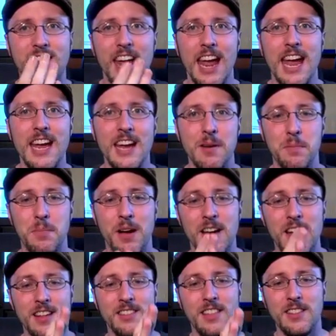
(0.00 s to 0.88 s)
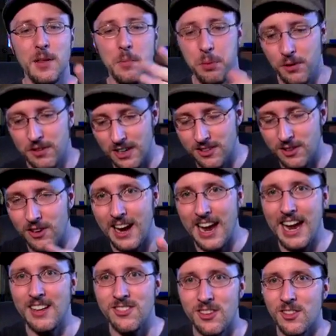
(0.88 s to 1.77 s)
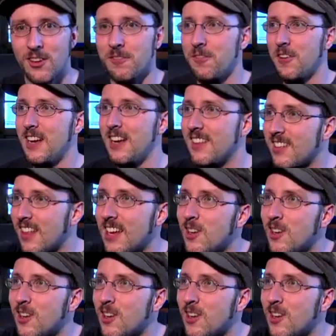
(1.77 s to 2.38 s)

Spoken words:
tape that they put on their hands and their feet, and